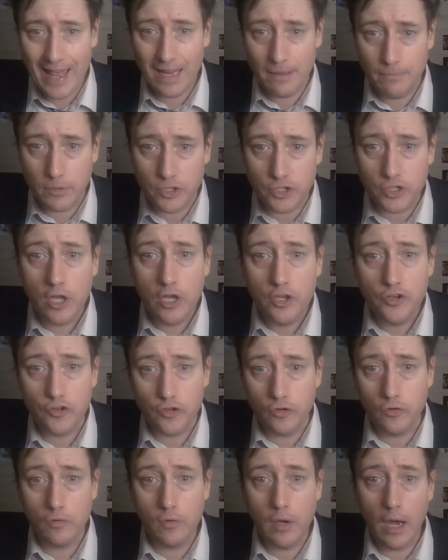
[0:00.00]
element
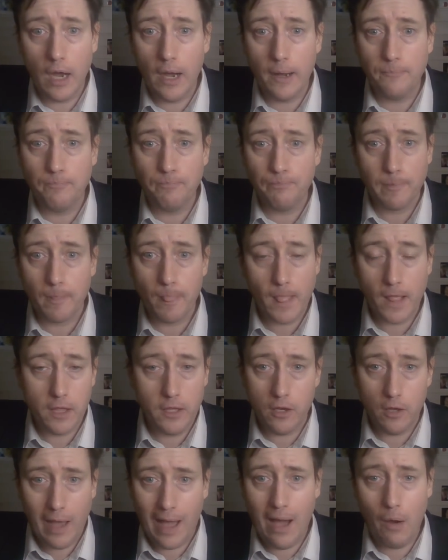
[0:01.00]
to
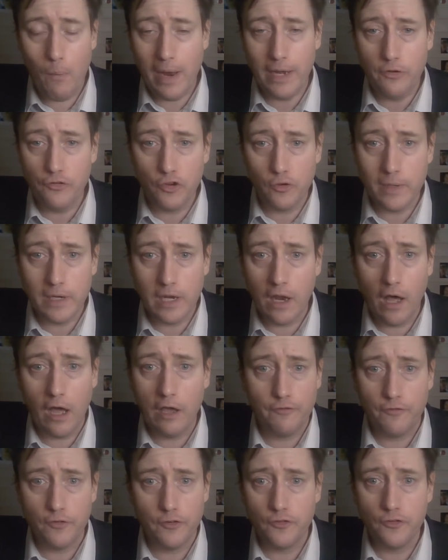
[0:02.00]
how well you do in
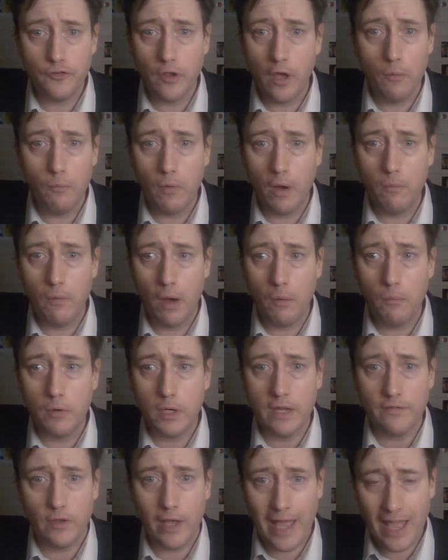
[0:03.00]
life and
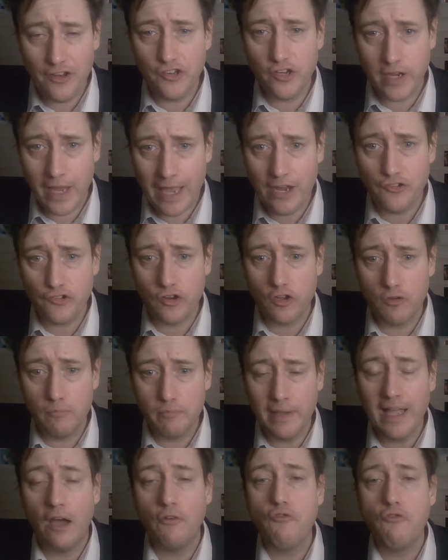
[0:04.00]
whatever. Education can
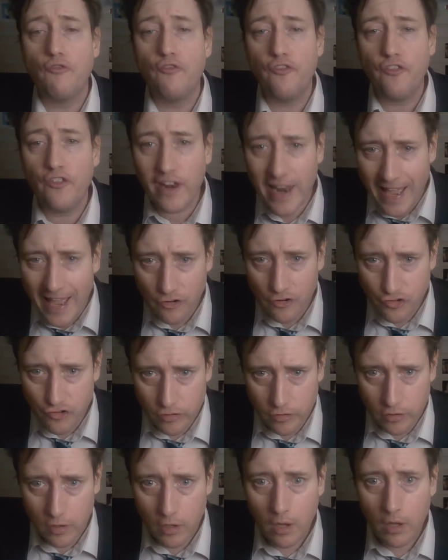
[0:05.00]
be a
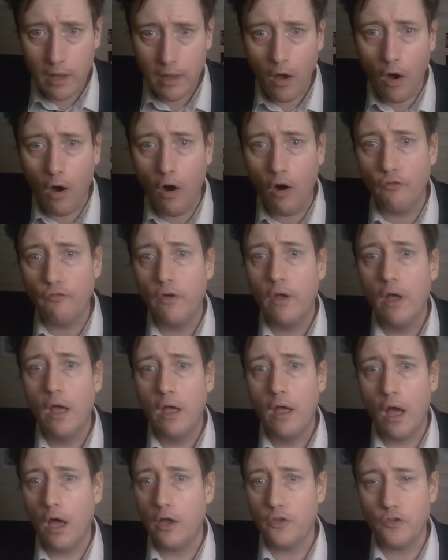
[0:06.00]
reflection of
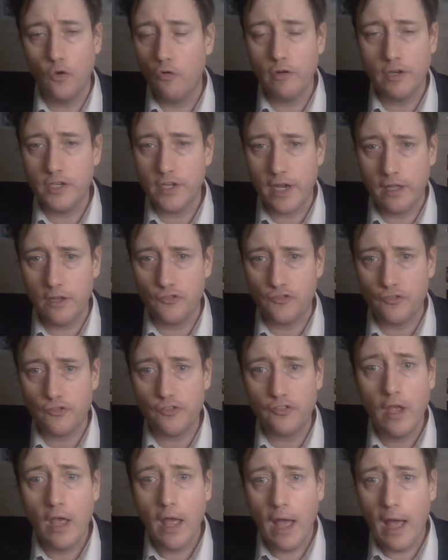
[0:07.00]
your
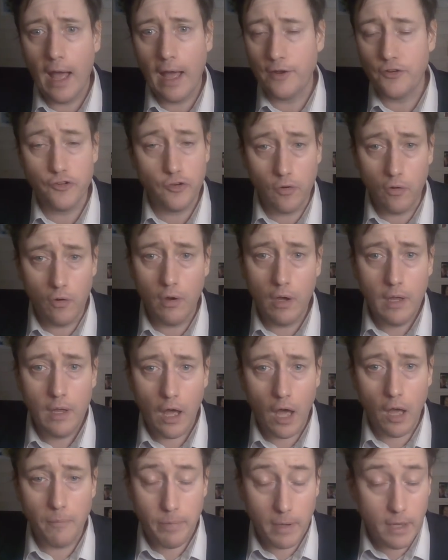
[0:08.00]
intelligence and your
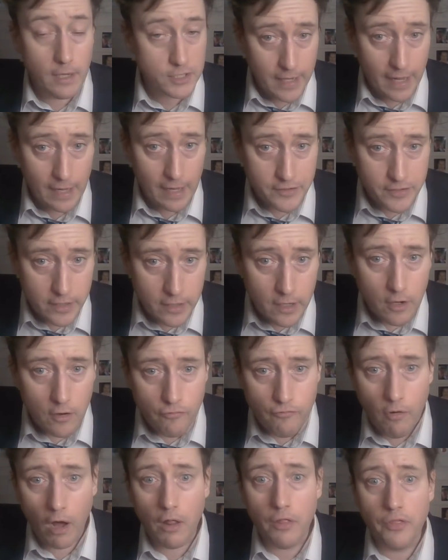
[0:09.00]
personality
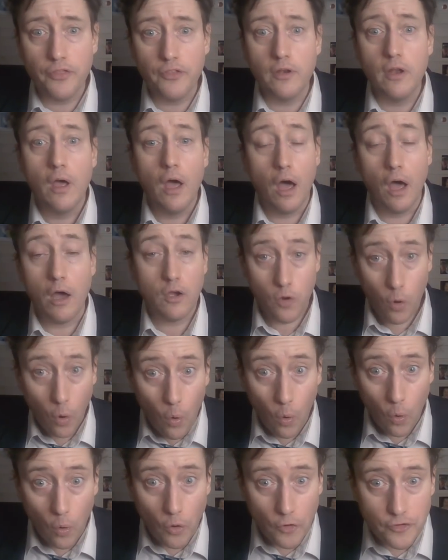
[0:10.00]
rather than a
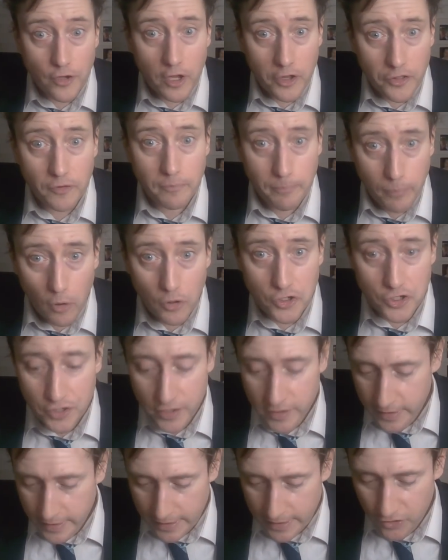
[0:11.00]
cause that pushes
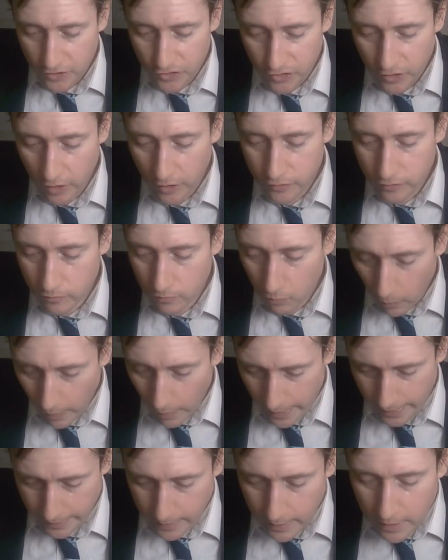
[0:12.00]
it in a certain
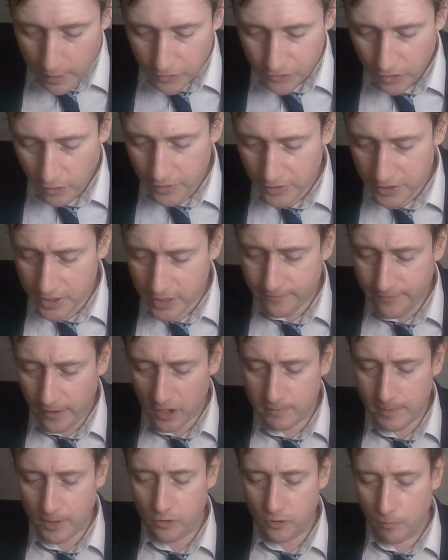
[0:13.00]
way. So this is the
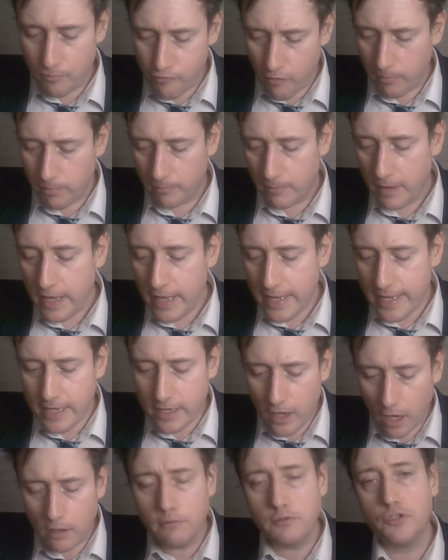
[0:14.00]
fundamental problem. He
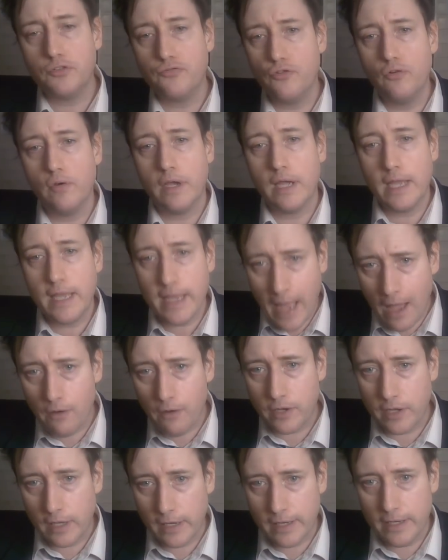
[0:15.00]
goes through and
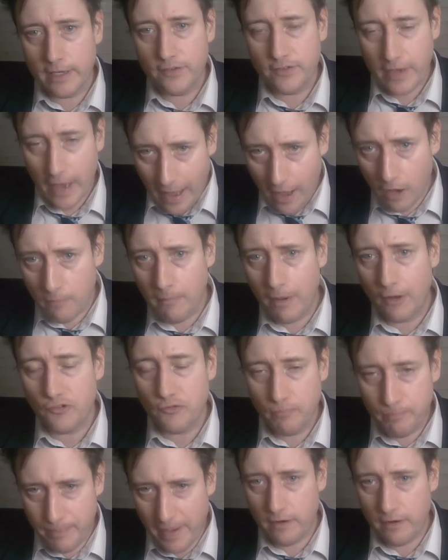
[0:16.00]
calculates how much
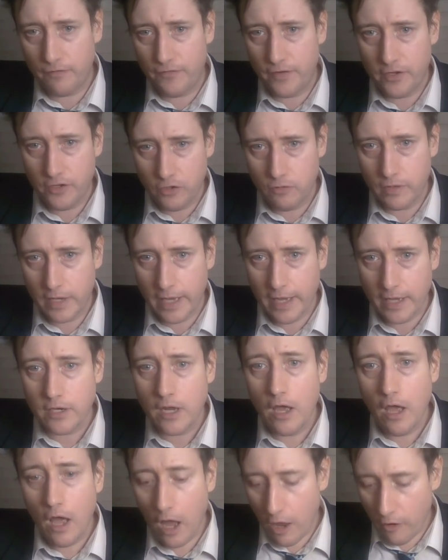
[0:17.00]
benefit you get
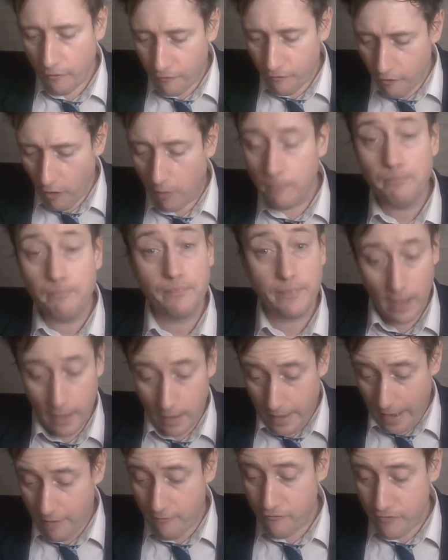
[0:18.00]
from
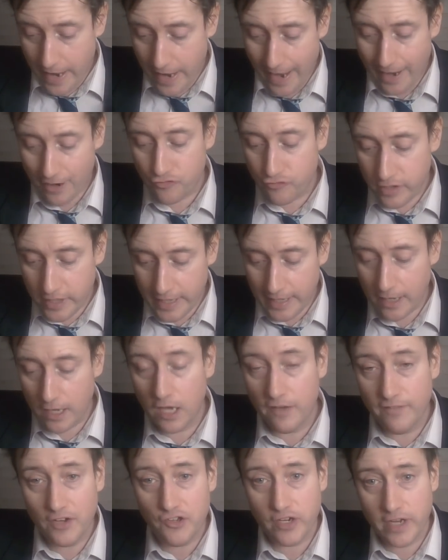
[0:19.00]
every extra year
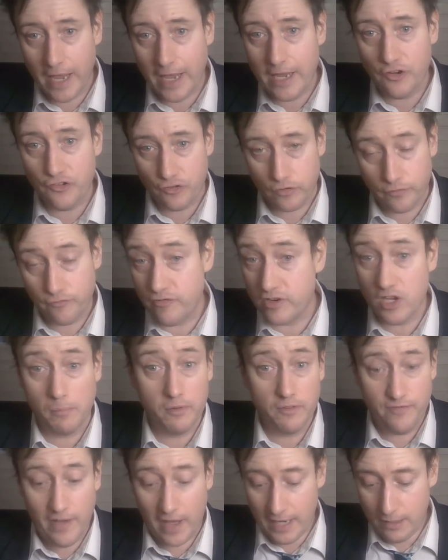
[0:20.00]
of education. For
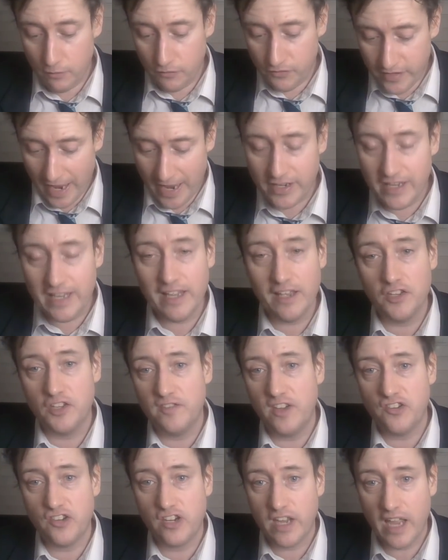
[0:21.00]
example, the value of 10 years of
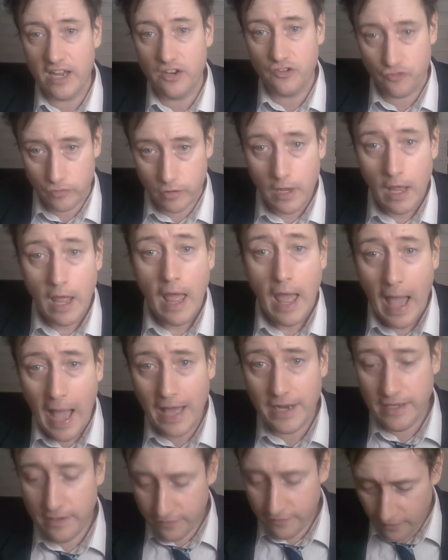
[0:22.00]
education.
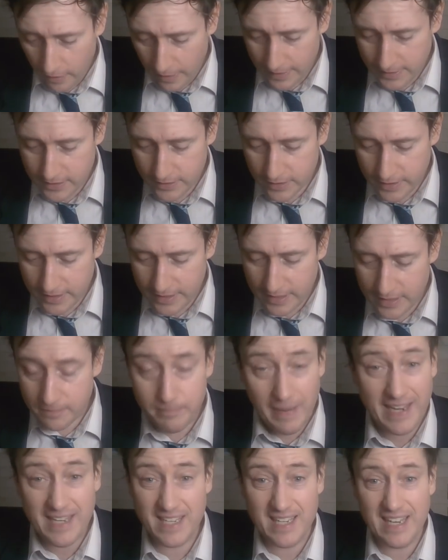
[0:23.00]
And he finds that it is
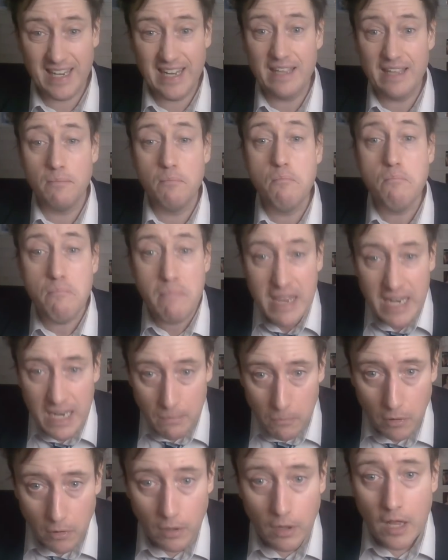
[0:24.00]
basically
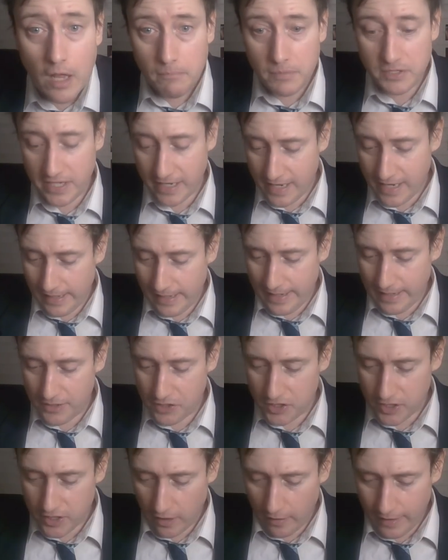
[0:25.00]
minimal, particularly in a
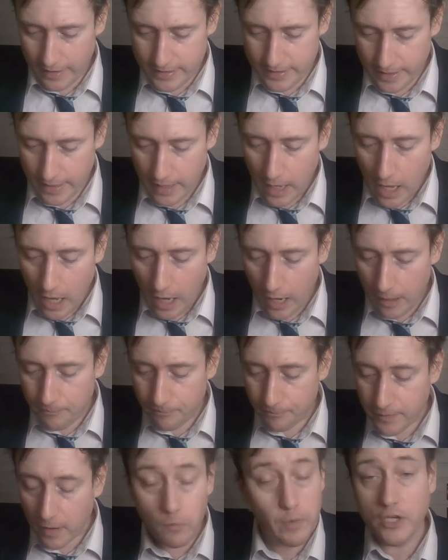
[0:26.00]
society
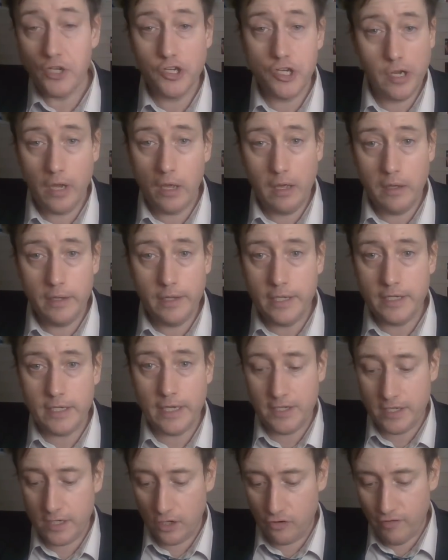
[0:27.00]
which
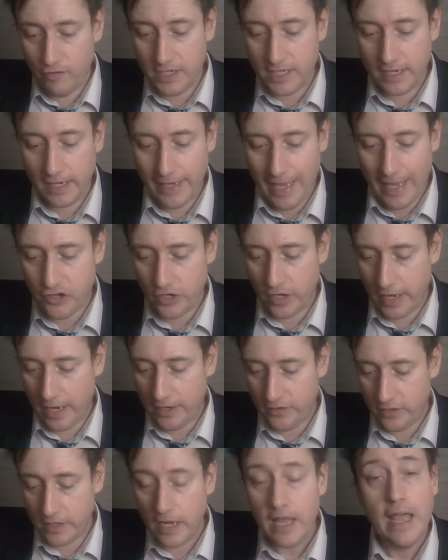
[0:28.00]
is increasingly
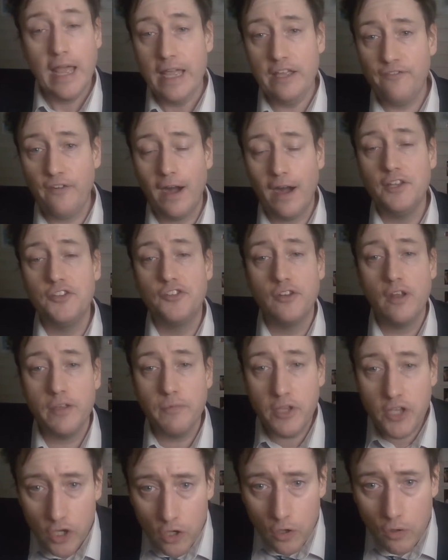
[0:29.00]
educated. He finds that a
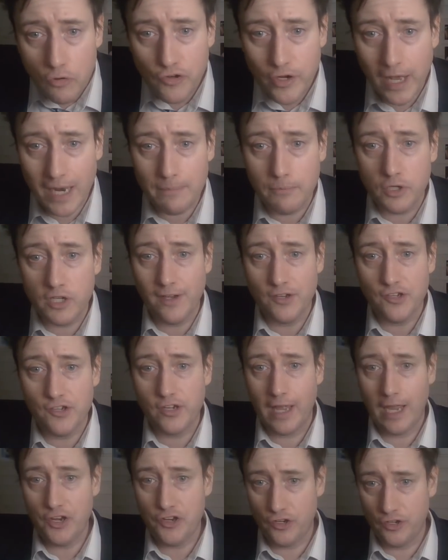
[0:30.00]
huge element of
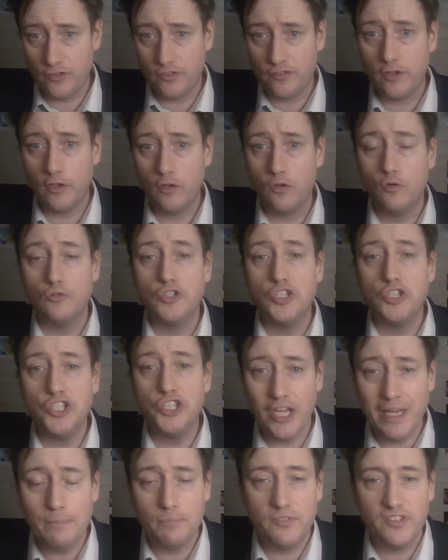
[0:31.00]
education is the so-called
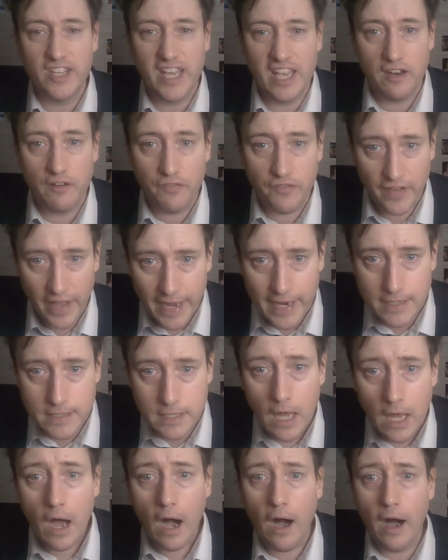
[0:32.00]
sheepskin effect,
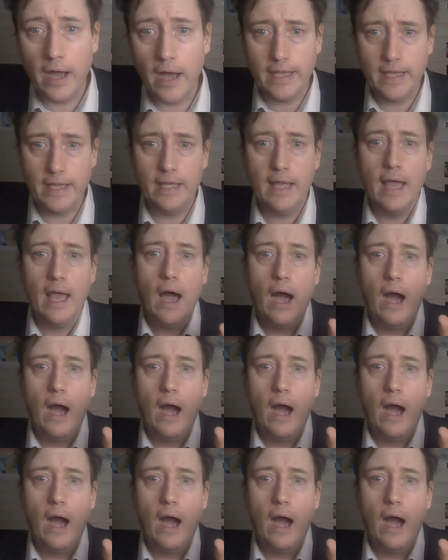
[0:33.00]
i.e.,